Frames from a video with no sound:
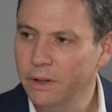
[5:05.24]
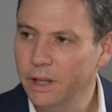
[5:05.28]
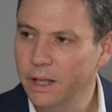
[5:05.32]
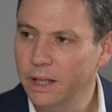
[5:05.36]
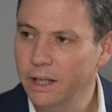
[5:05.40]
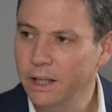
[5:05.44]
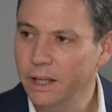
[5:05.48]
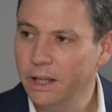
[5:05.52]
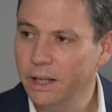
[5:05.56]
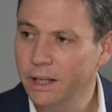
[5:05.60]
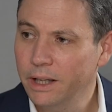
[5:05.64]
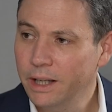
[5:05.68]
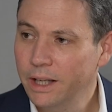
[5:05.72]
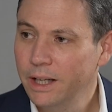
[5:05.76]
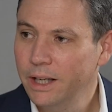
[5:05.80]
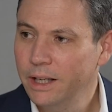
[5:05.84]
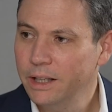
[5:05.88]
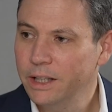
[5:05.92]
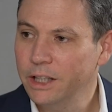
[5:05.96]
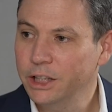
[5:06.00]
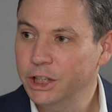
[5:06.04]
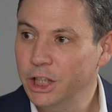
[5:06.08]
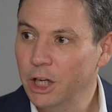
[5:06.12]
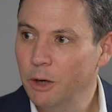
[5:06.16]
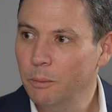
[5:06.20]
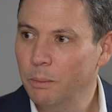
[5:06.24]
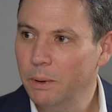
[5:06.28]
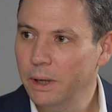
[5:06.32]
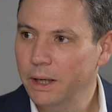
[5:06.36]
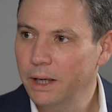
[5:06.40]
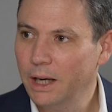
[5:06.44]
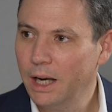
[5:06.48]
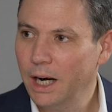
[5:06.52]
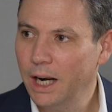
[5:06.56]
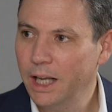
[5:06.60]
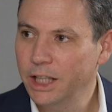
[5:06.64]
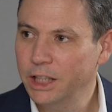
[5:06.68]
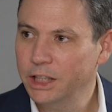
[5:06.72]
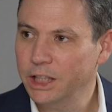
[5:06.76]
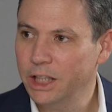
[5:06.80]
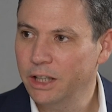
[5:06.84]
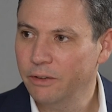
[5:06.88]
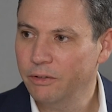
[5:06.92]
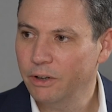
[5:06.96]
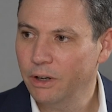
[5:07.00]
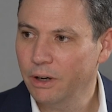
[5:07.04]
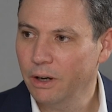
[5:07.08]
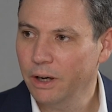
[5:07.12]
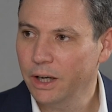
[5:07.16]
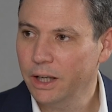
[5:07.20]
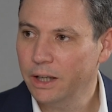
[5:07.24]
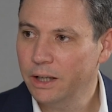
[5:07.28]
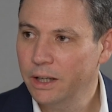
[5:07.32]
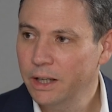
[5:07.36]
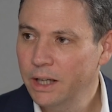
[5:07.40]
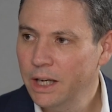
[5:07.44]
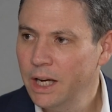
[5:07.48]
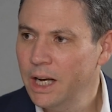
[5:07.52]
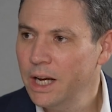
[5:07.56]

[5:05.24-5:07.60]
the geopolitical engine, if you like.